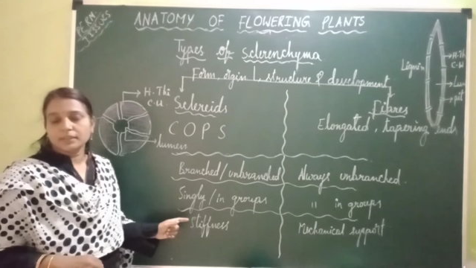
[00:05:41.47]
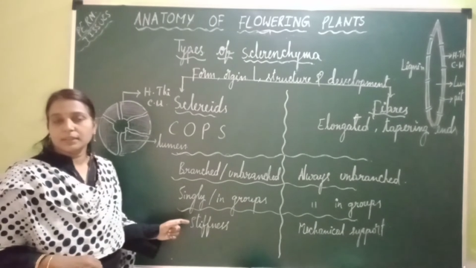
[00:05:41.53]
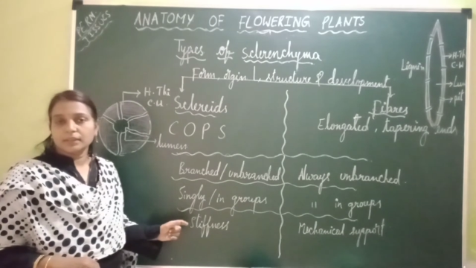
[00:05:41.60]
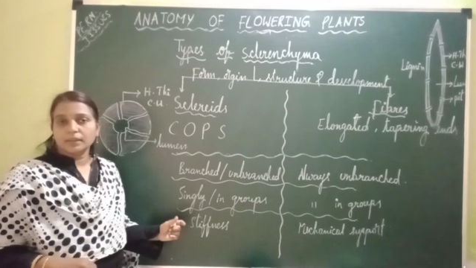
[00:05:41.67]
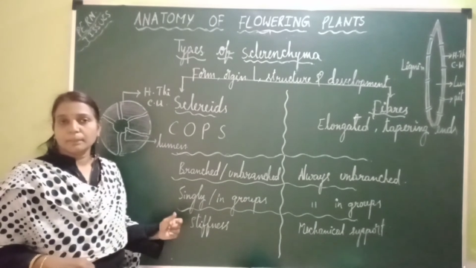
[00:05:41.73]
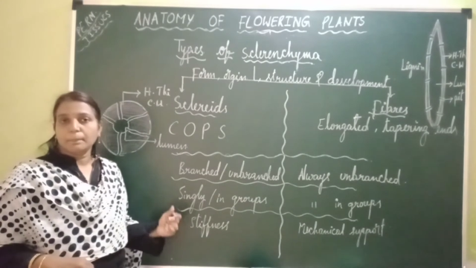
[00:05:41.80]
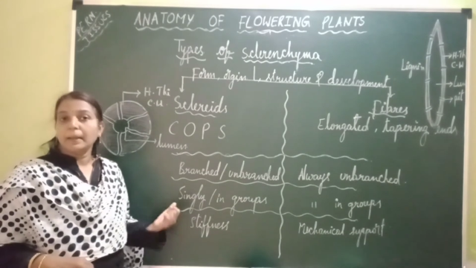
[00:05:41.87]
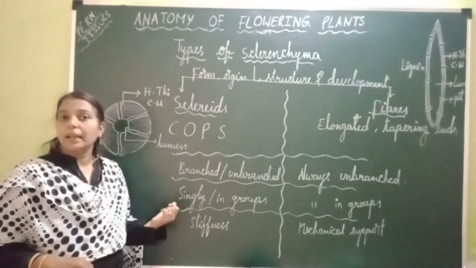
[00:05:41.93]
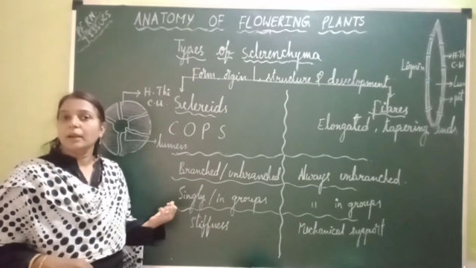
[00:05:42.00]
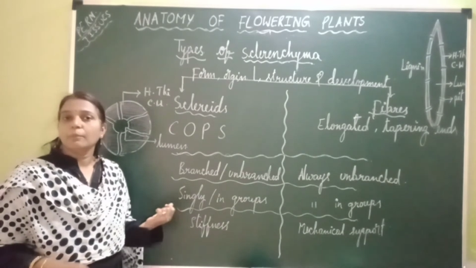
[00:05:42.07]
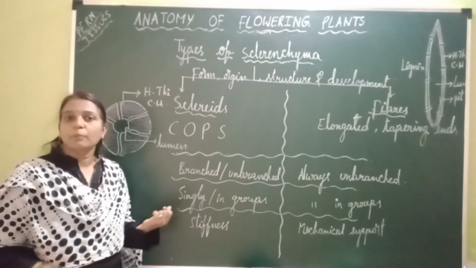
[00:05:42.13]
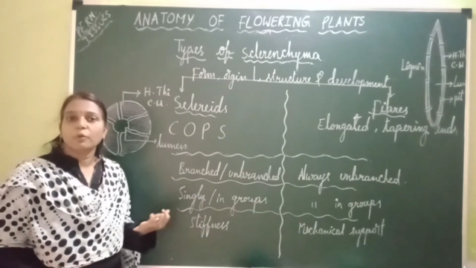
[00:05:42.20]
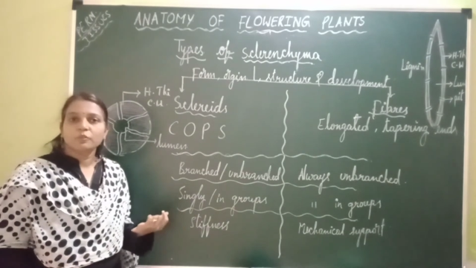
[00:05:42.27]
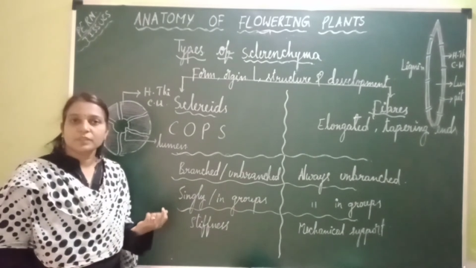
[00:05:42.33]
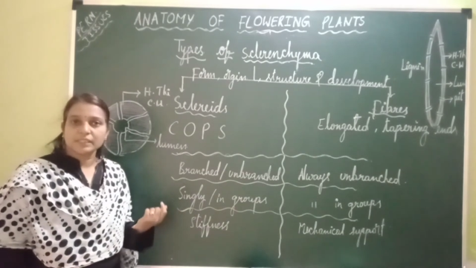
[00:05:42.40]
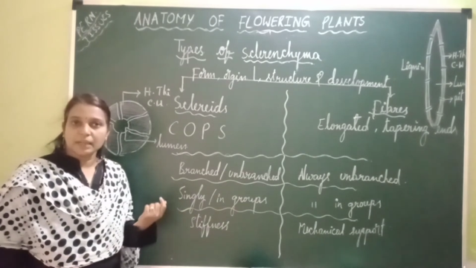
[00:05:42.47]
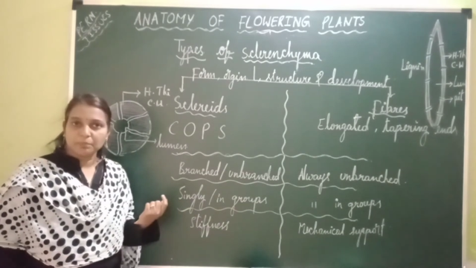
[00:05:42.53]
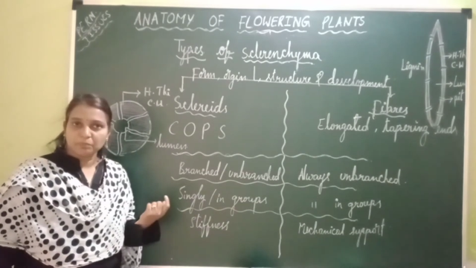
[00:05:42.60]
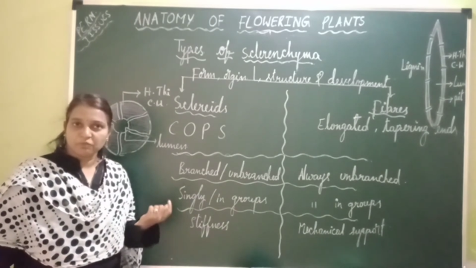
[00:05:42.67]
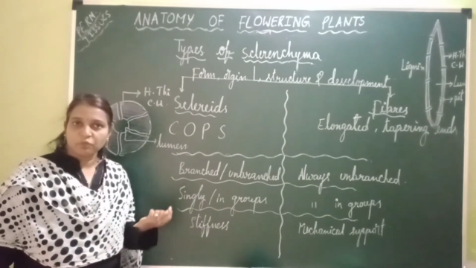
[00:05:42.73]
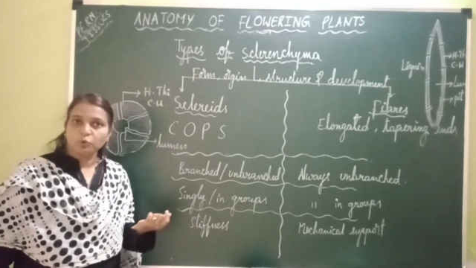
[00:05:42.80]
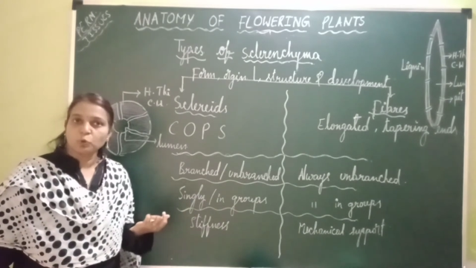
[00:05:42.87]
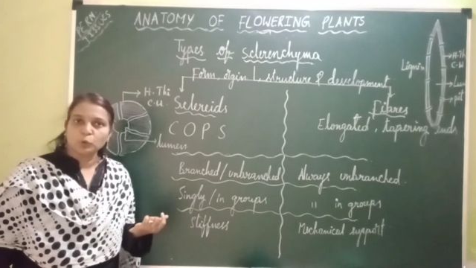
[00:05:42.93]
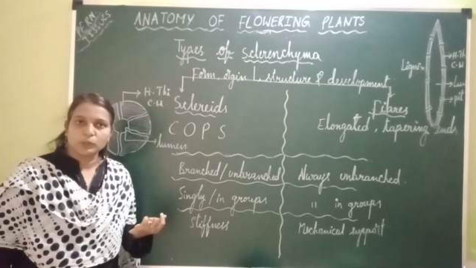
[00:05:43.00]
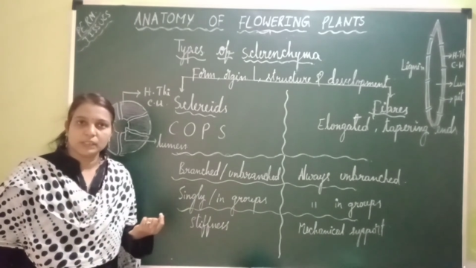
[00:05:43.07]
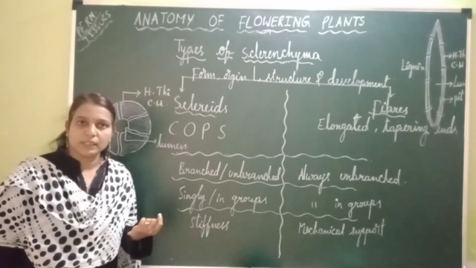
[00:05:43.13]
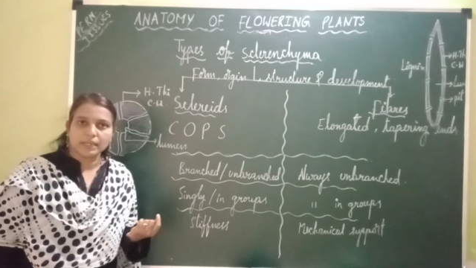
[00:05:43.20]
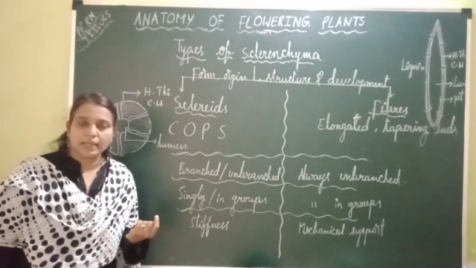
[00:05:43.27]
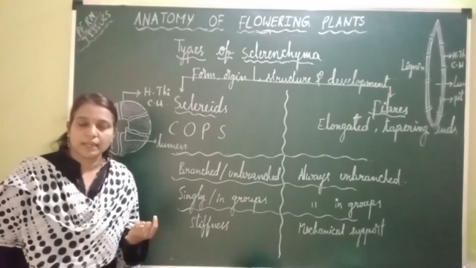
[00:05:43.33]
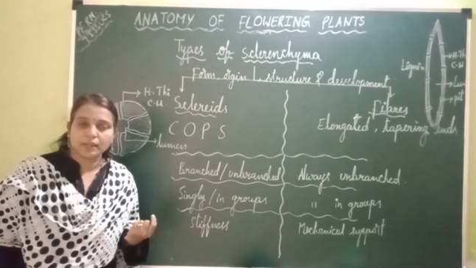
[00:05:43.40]
the pulp of some fruits
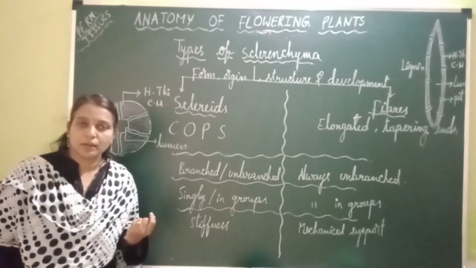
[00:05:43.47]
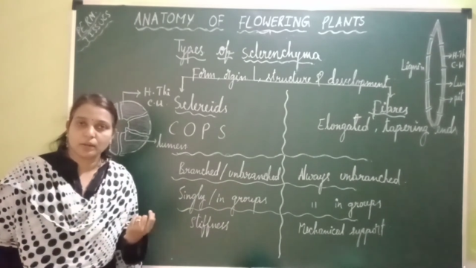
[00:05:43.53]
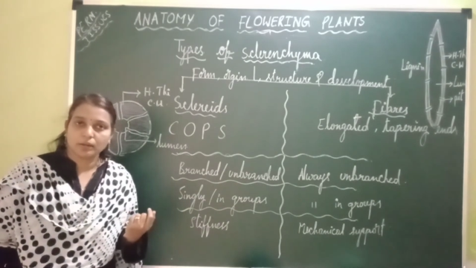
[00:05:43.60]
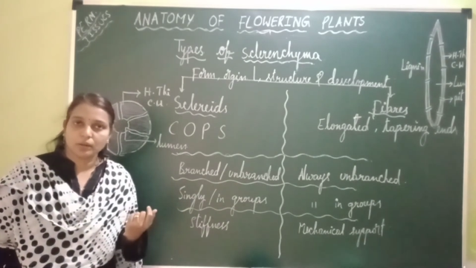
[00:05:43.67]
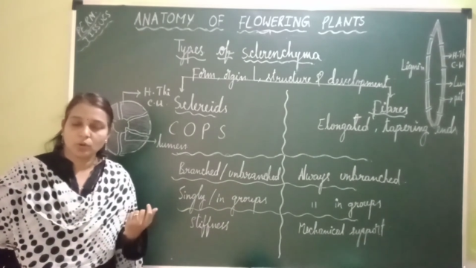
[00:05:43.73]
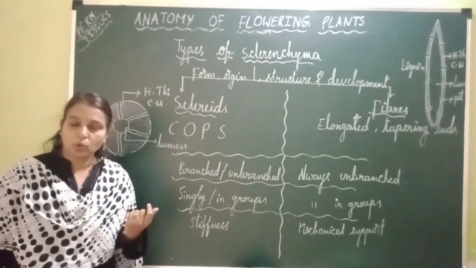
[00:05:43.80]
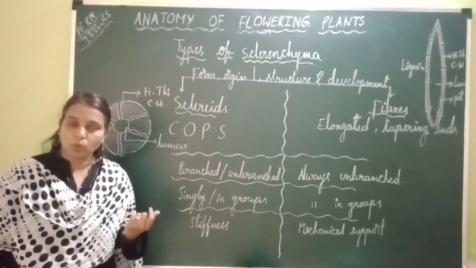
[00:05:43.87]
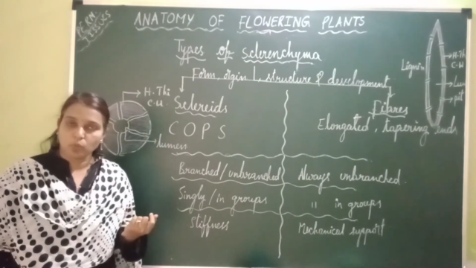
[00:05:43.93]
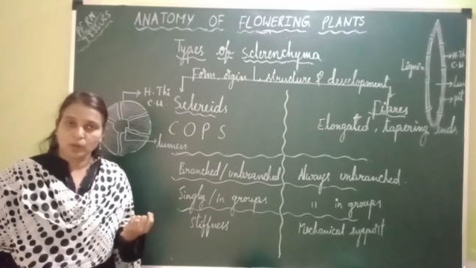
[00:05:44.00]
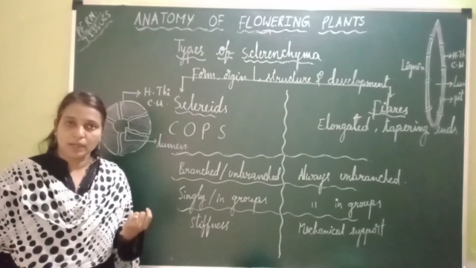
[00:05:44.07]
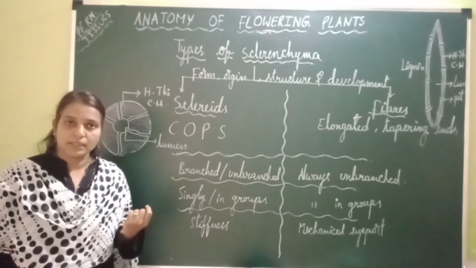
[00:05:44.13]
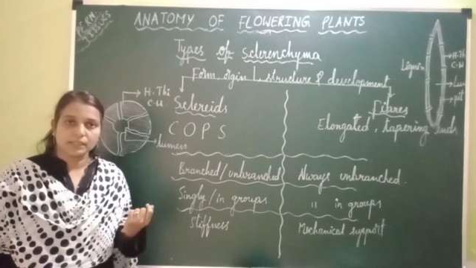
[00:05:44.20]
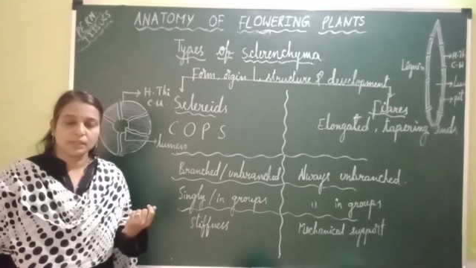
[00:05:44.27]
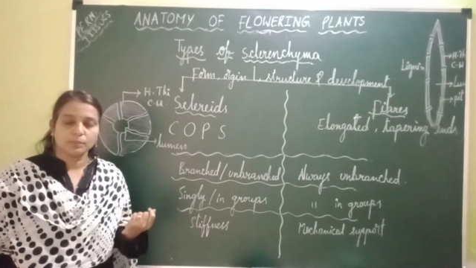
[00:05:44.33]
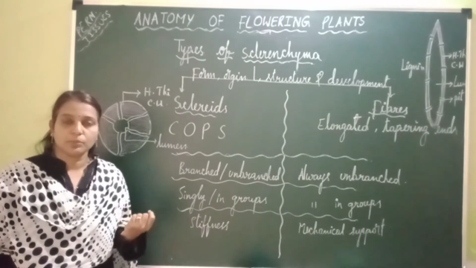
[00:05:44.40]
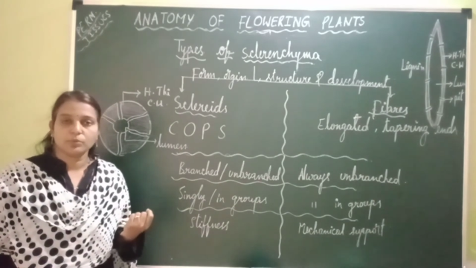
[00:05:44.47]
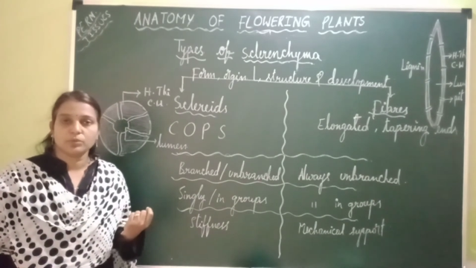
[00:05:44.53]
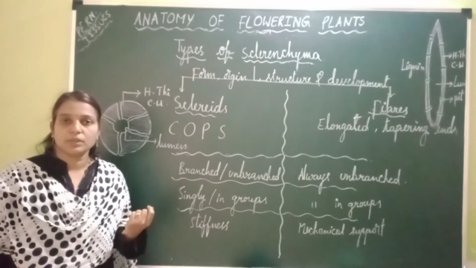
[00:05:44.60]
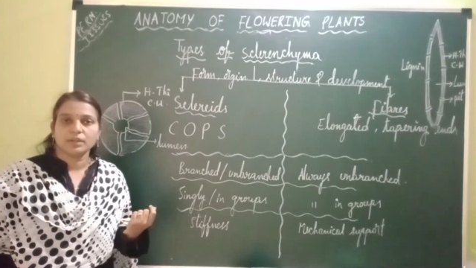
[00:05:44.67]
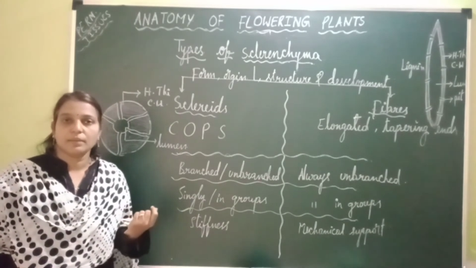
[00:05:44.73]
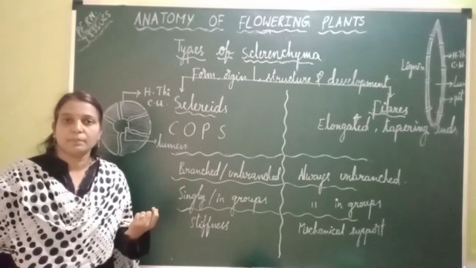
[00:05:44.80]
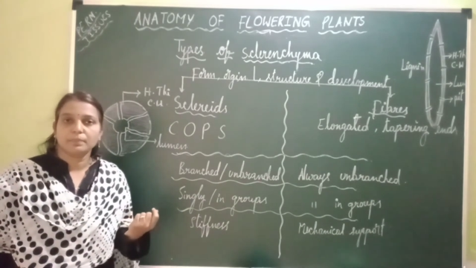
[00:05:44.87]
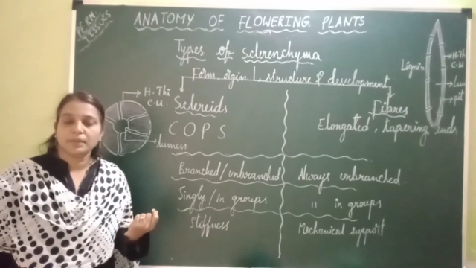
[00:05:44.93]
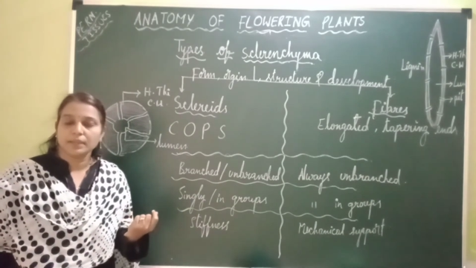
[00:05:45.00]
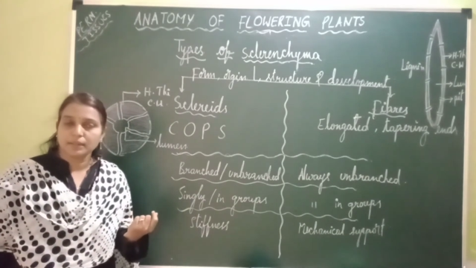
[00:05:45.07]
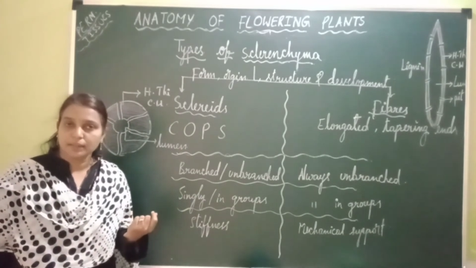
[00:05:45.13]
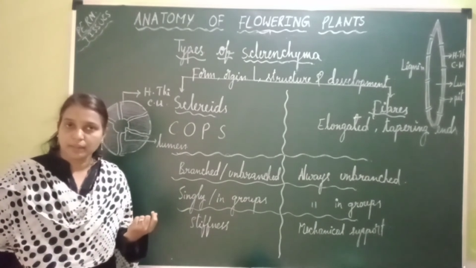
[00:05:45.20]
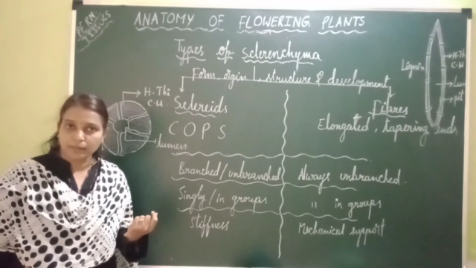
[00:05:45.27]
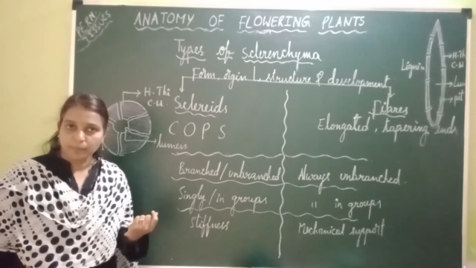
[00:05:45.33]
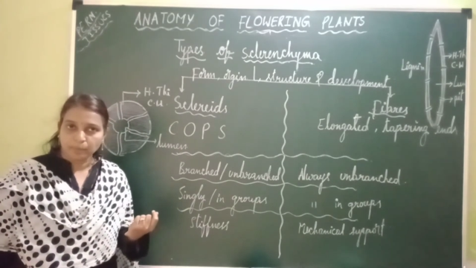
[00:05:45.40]
like guava, sapota,
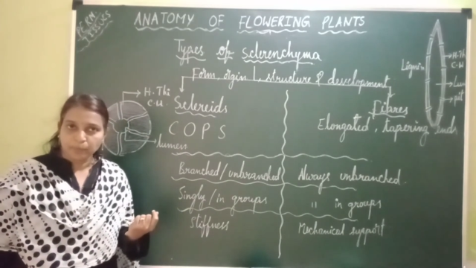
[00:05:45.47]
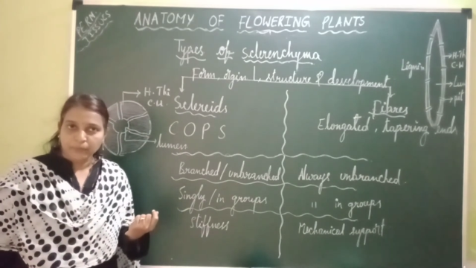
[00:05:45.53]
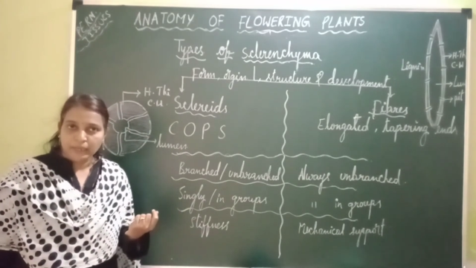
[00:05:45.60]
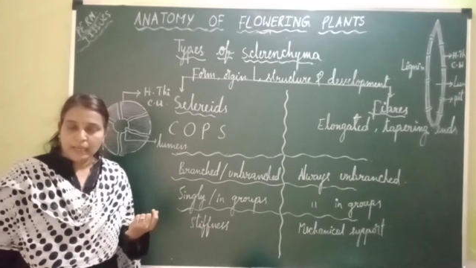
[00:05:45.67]
pear,